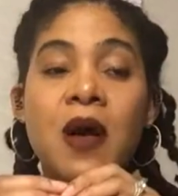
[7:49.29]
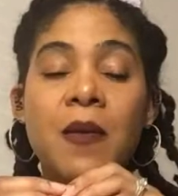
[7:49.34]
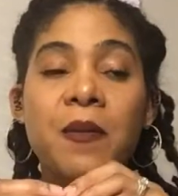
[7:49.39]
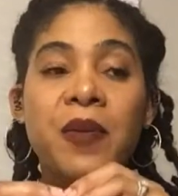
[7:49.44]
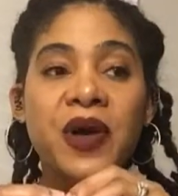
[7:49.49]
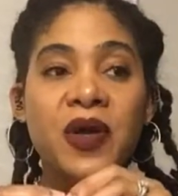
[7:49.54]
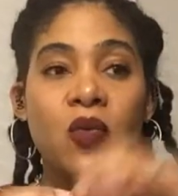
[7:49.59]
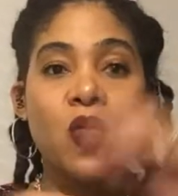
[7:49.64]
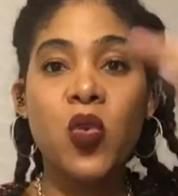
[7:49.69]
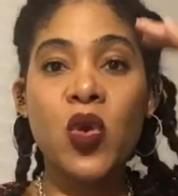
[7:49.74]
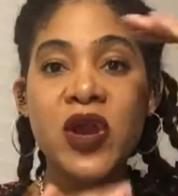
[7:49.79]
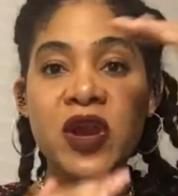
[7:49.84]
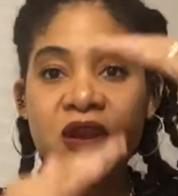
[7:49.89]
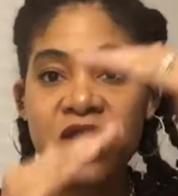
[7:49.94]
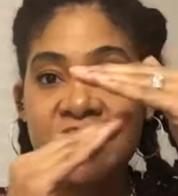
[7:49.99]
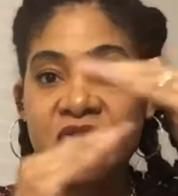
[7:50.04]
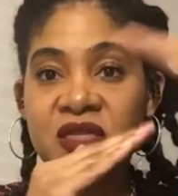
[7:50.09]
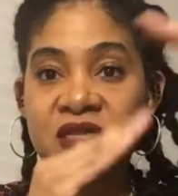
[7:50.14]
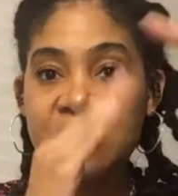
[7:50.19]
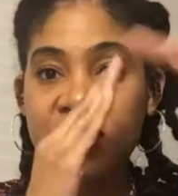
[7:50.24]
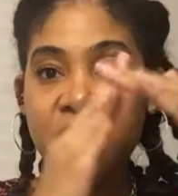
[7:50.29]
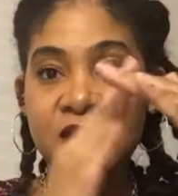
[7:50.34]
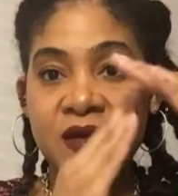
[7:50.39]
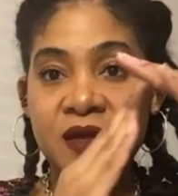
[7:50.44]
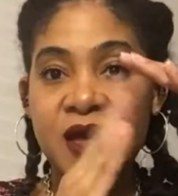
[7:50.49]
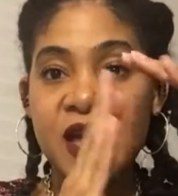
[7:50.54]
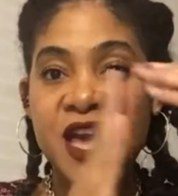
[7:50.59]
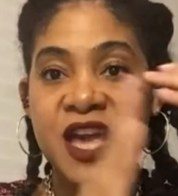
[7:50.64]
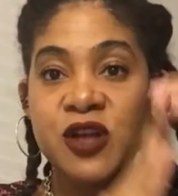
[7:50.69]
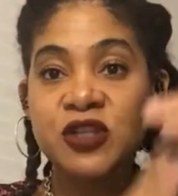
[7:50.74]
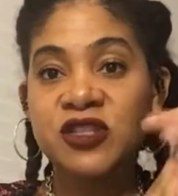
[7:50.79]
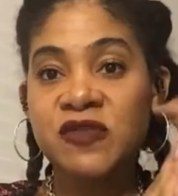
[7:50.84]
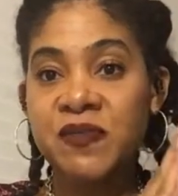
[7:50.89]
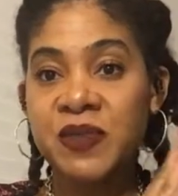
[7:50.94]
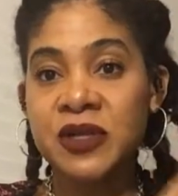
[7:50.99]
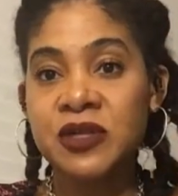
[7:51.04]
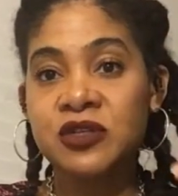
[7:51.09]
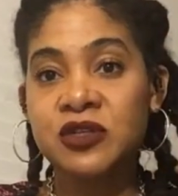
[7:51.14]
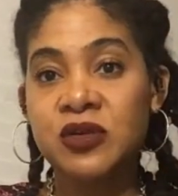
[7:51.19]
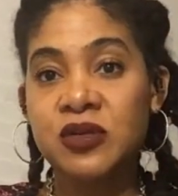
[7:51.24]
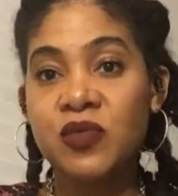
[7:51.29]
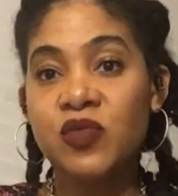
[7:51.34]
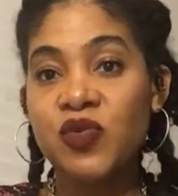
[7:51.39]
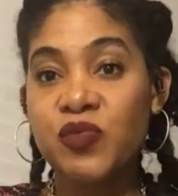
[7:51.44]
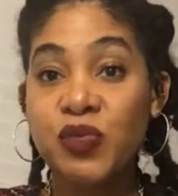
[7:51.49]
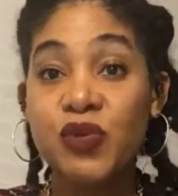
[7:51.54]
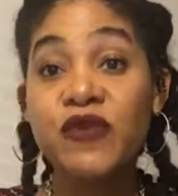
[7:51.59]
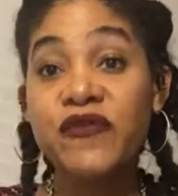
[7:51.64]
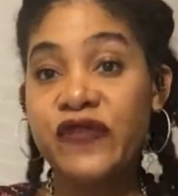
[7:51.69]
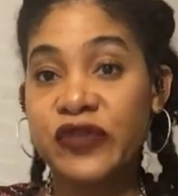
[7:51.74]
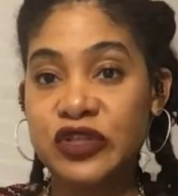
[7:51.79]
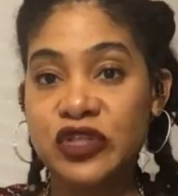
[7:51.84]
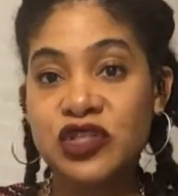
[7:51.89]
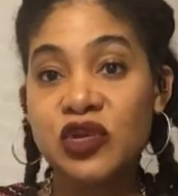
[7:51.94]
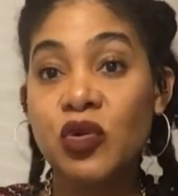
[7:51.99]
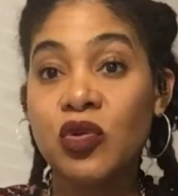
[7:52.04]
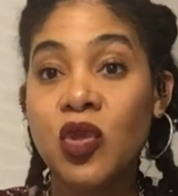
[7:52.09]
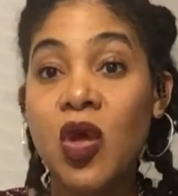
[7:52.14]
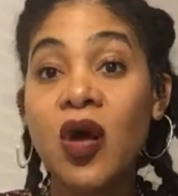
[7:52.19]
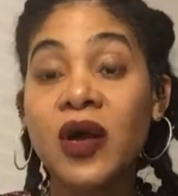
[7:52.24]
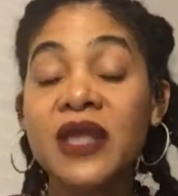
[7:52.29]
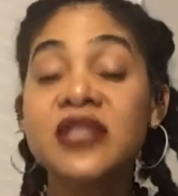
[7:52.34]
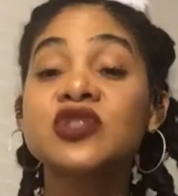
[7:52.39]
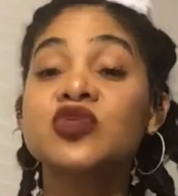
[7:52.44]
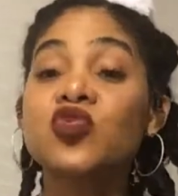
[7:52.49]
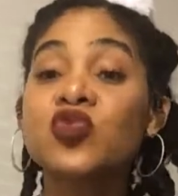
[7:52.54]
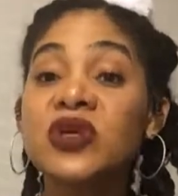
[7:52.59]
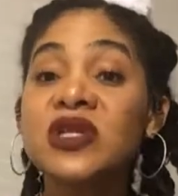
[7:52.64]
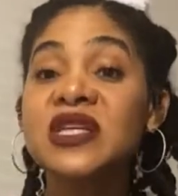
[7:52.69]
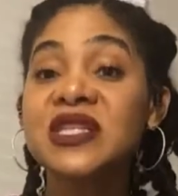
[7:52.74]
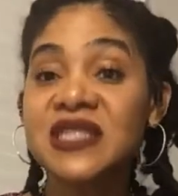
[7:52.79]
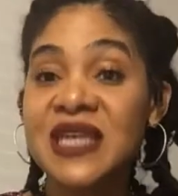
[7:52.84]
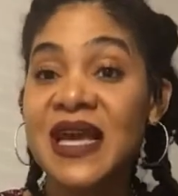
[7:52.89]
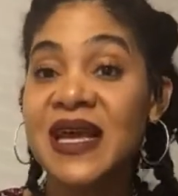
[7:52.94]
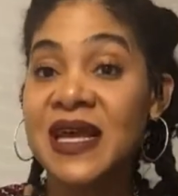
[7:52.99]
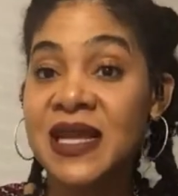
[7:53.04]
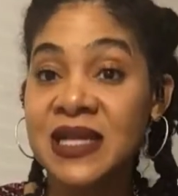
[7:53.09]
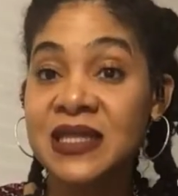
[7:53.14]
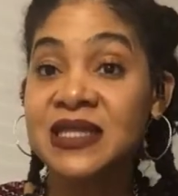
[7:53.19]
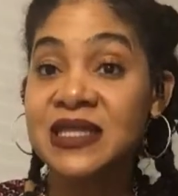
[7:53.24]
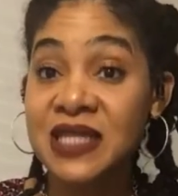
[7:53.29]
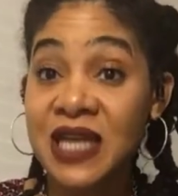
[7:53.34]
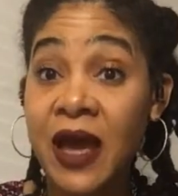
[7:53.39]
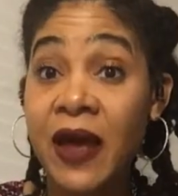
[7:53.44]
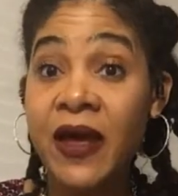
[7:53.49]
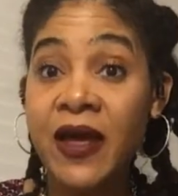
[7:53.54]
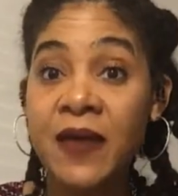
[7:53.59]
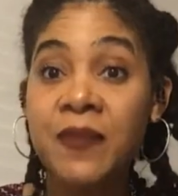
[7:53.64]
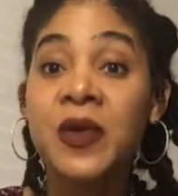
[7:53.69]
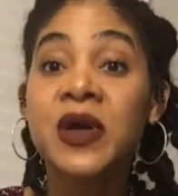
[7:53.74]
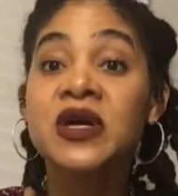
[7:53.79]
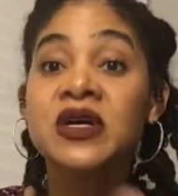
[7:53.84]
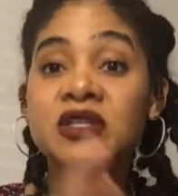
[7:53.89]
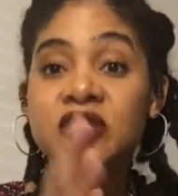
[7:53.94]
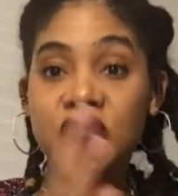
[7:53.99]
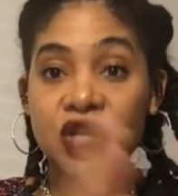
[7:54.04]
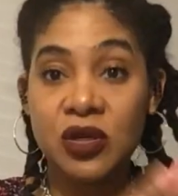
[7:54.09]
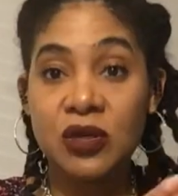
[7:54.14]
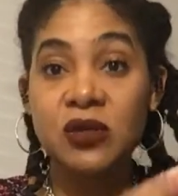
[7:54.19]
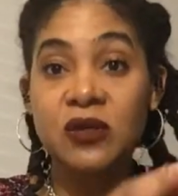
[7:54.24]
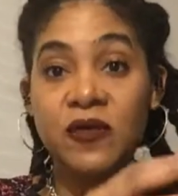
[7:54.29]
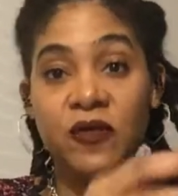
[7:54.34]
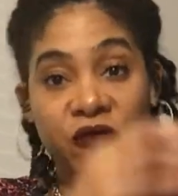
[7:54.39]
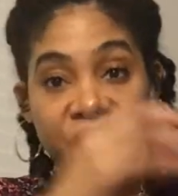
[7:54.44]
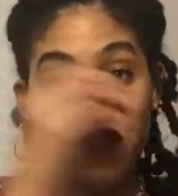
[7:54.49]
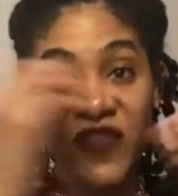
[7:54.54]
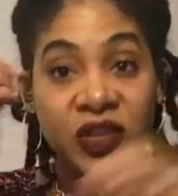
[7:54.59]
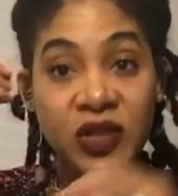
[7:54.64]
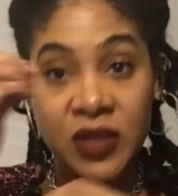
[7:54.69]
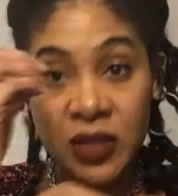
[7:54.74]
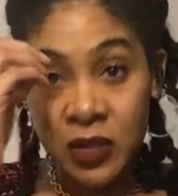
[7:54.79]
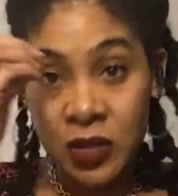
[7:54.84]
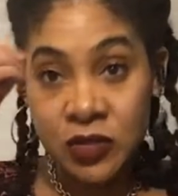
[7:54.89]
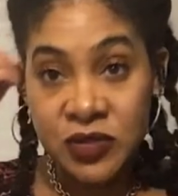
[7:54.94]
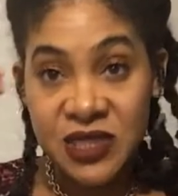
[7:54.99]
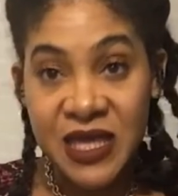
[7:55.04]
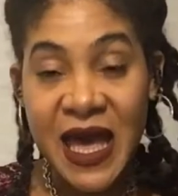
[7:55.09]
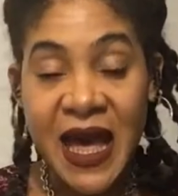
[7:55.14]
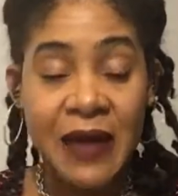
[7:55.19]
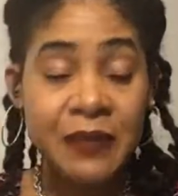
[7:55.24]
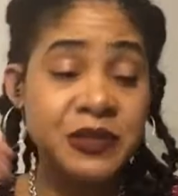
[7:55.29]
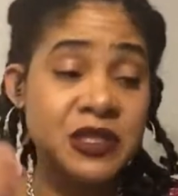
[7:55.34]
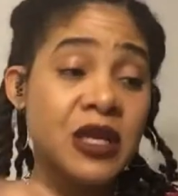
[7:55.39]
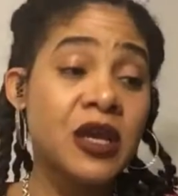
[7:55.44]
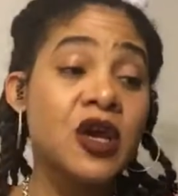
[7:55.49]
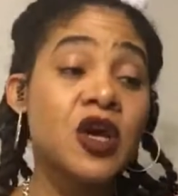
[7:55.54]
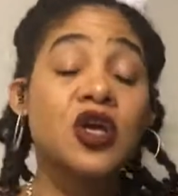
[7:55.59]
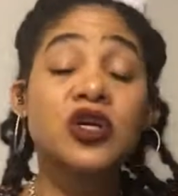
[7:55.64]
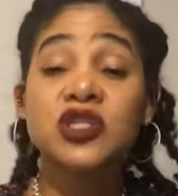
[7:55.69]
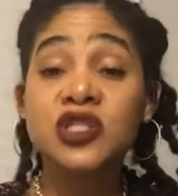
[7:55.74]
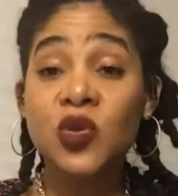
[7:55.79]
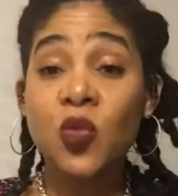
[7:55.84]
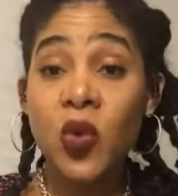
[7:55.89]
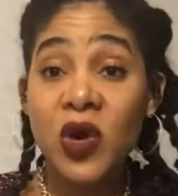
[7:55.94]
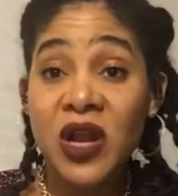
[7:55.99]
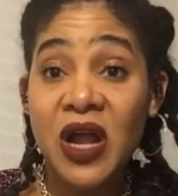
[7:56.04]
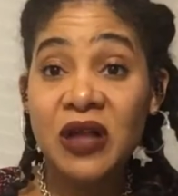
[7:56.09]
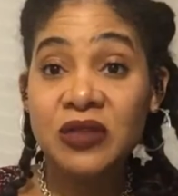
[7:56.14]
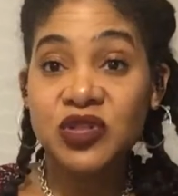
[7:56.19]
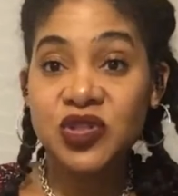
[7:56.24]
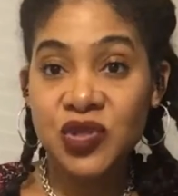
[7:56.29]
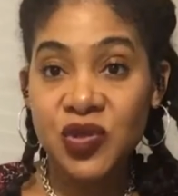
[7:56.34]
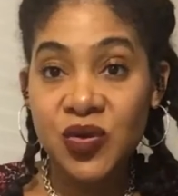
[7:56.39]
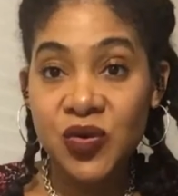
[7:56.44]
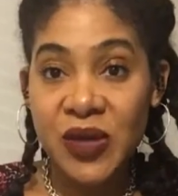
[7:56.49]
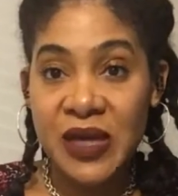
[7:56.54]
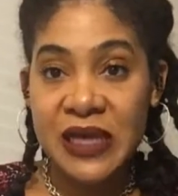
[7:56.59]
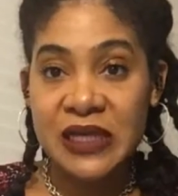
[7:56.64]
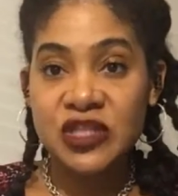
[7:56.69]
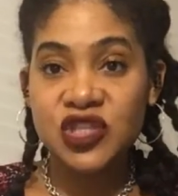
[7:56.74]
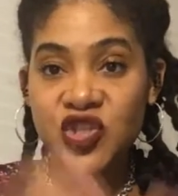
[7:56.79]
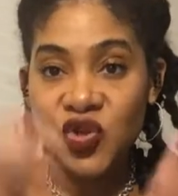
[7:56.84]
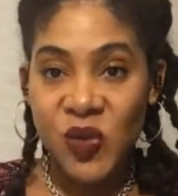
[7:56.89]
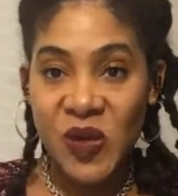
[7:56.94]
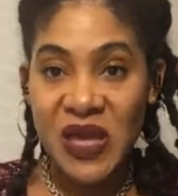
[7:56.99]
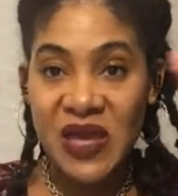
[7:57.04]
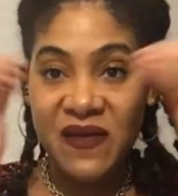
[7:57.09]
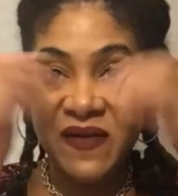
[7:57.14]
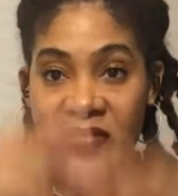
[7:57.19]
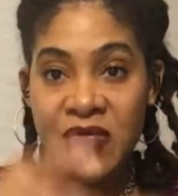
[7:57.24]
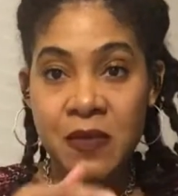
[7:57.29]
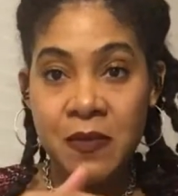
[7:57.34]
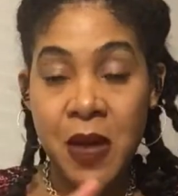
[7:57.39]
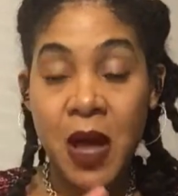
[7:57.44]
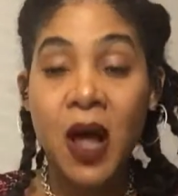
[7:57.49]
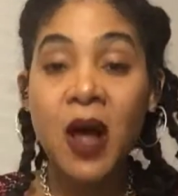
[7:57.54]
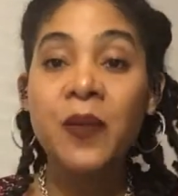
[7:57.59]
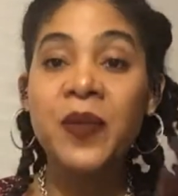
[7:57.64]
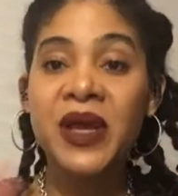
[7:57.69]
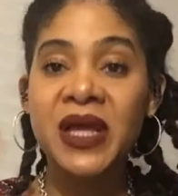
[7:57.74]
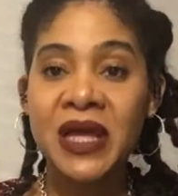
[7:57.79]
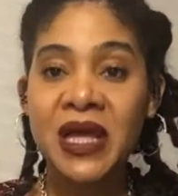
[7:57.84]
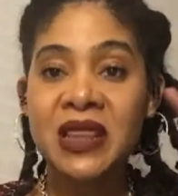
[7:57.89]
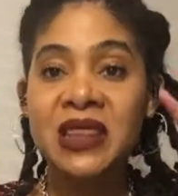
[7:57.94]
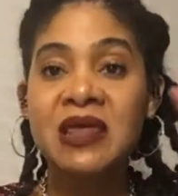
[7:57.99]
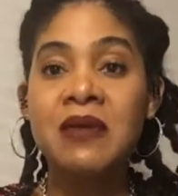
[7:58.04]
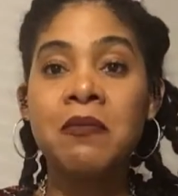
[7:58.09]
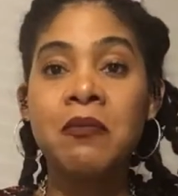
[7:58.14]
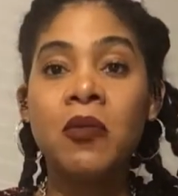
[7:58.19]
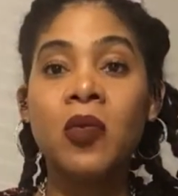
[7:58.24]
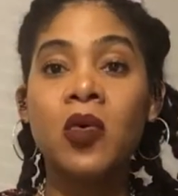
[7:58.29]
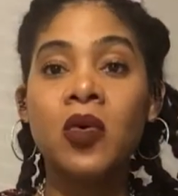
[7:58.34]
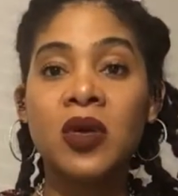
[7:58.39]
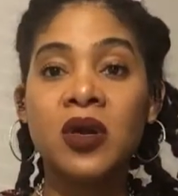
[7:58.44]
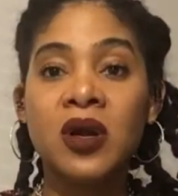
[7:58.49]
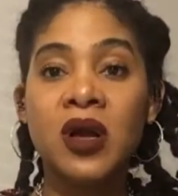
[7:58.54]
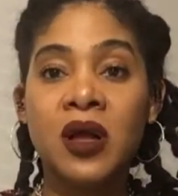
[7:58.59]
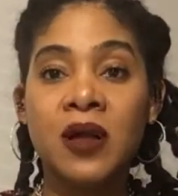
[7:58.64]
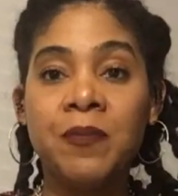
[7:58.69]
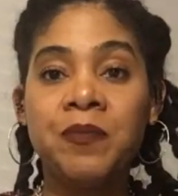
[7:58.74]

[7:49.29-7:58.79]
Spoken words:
But where the hairs have been removed for so long, it's really taken its time to fill in those gaps. So what I'll do is, to even them up and get them more